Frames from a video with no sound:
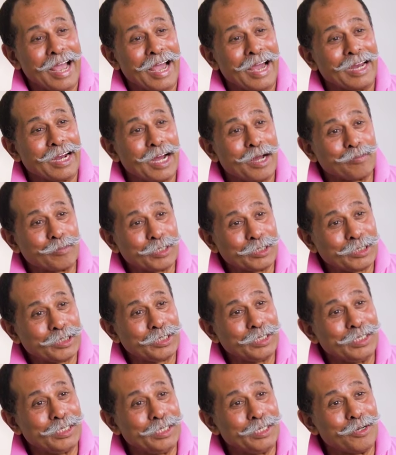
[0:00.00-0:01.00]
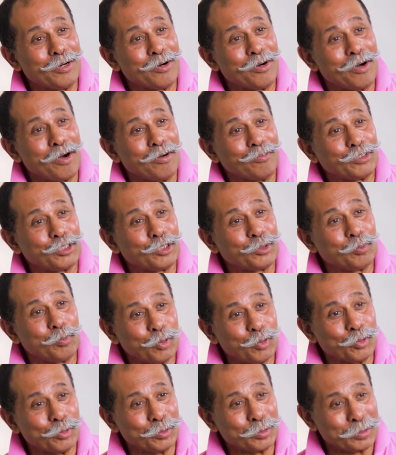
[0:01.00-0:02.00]
and I'm the CEO of
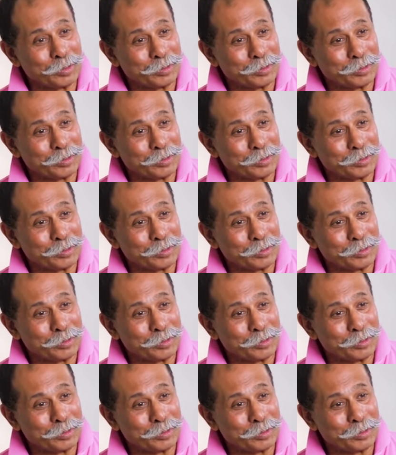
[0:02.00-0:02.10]
Spuul.